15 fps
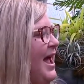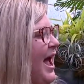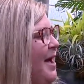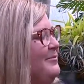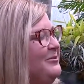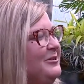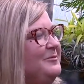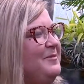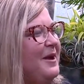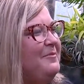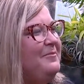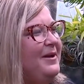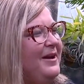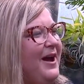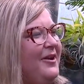Um, so it's been a
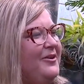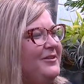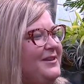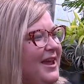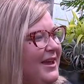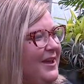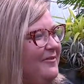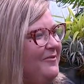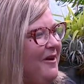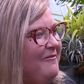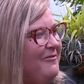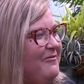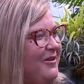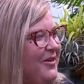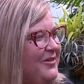big undertaking for
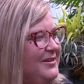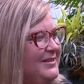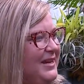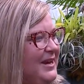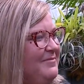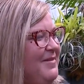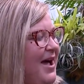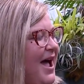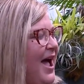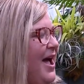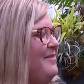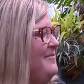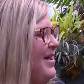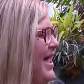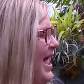everyone on the team,
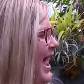um,